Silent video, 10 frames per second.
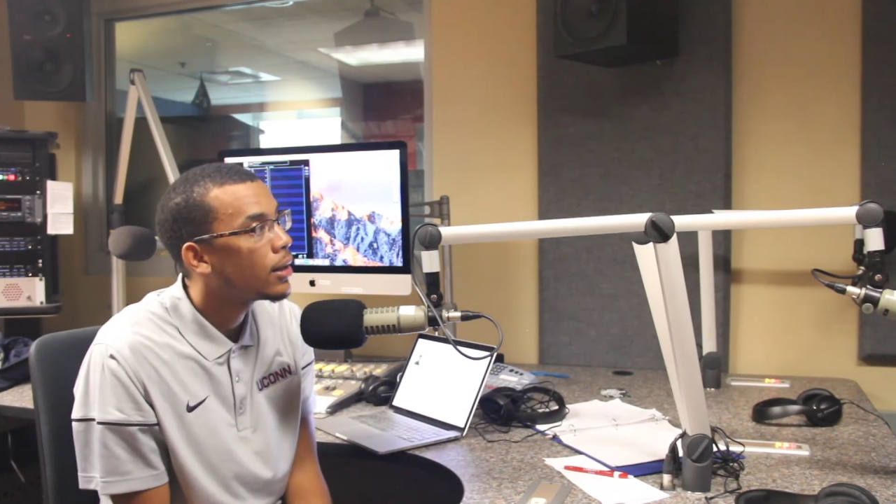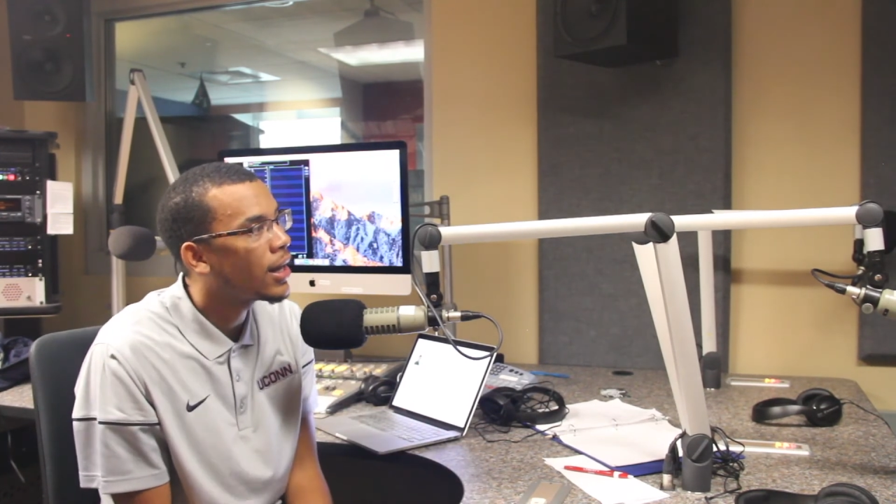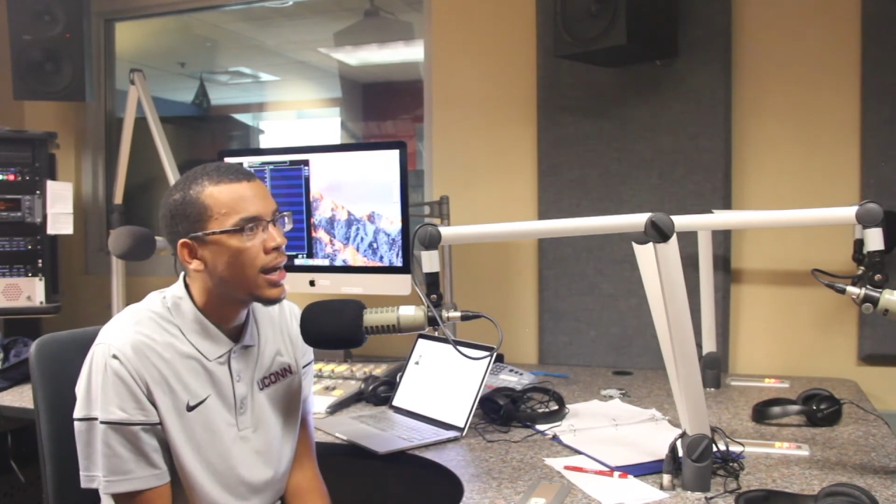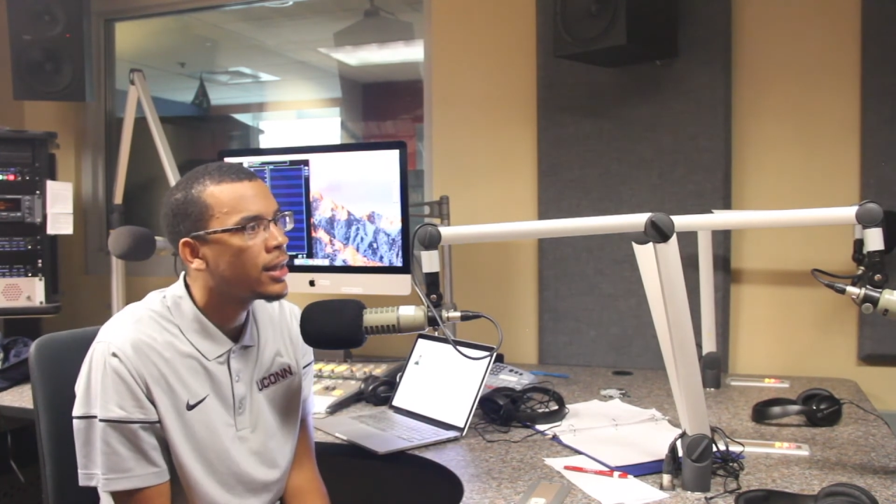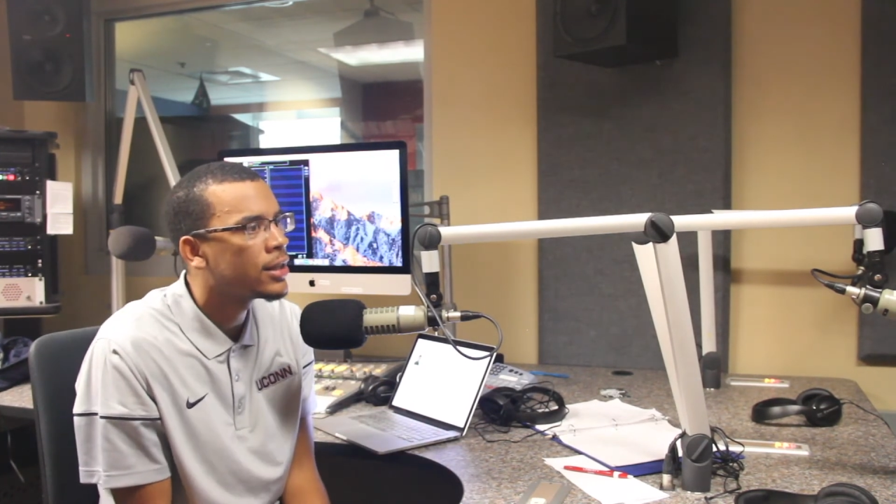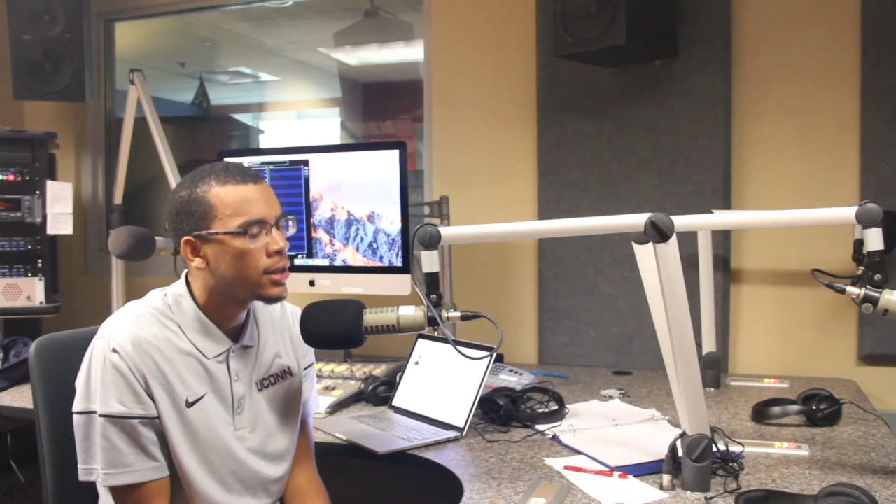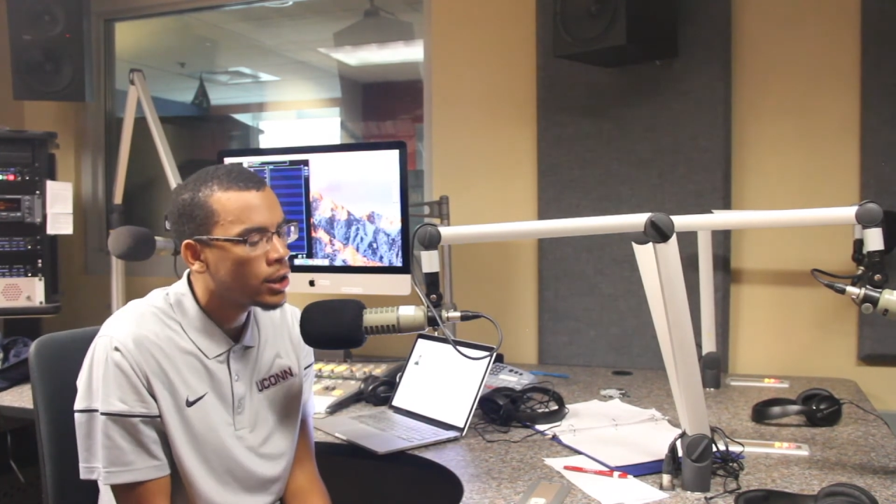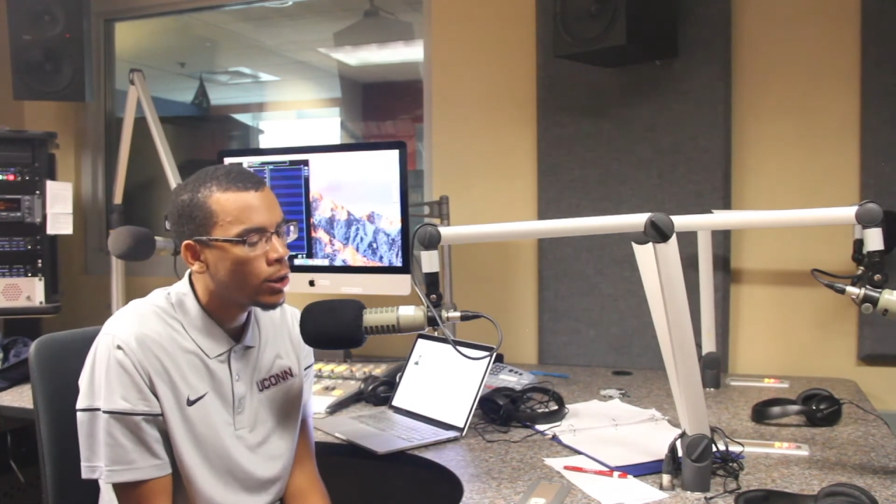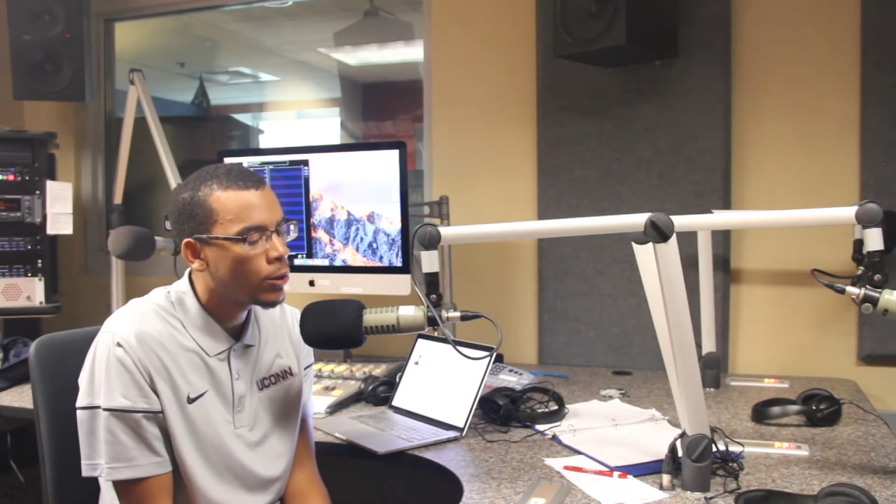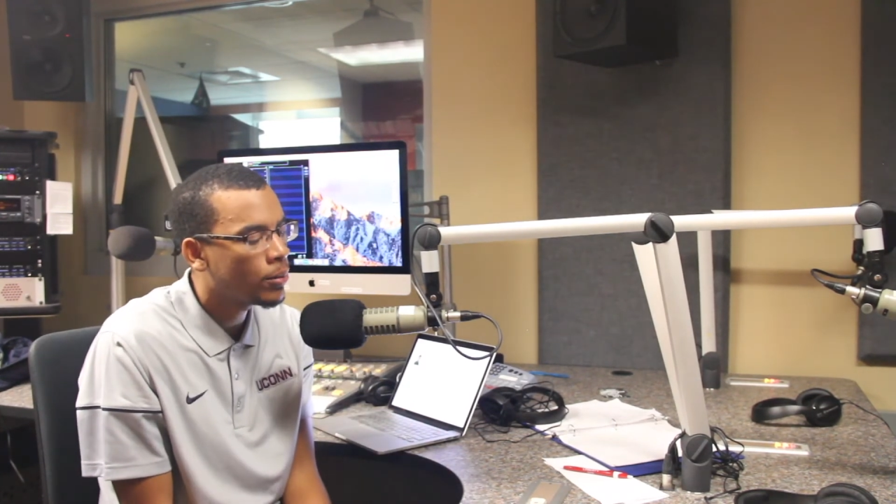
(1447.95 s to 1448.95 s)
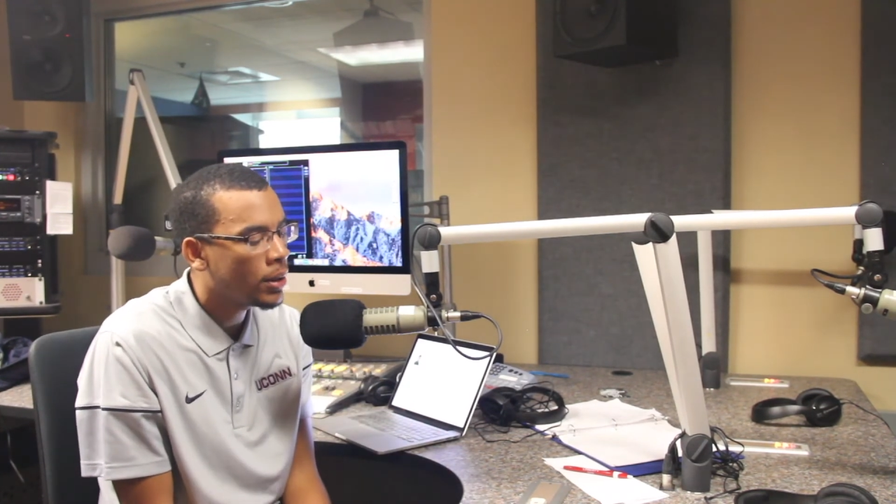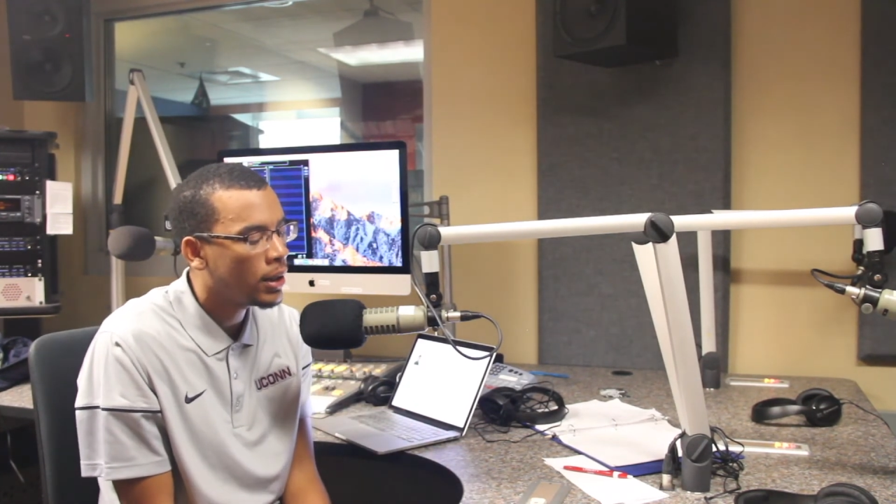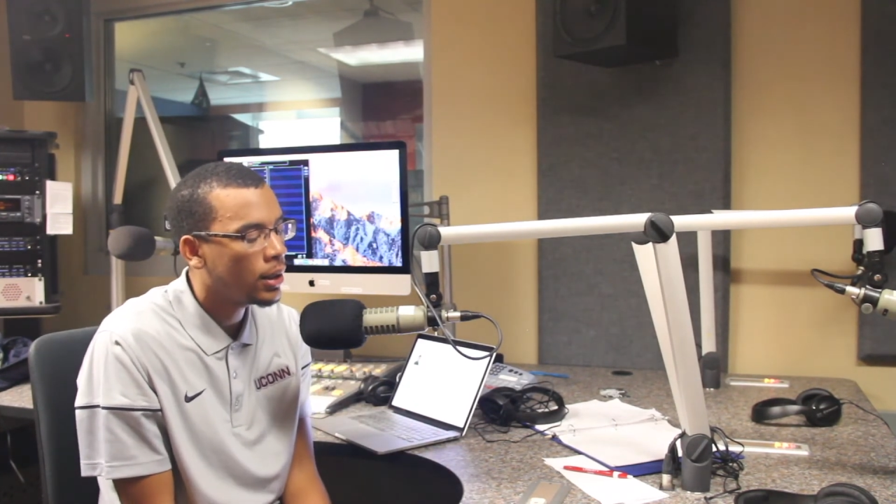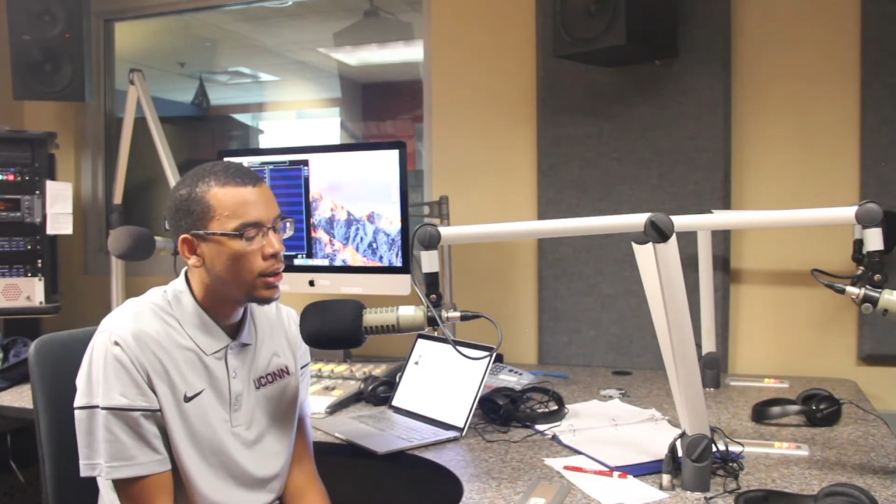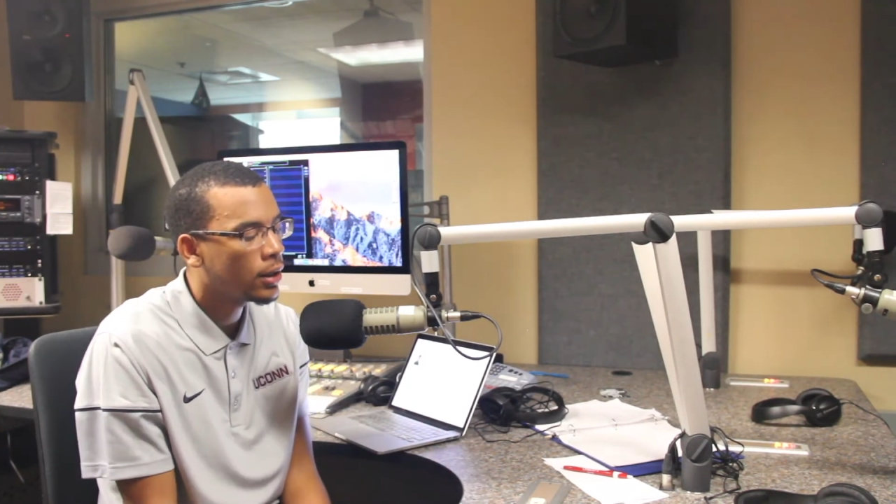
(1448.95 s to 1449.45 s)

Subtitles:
that I can still be,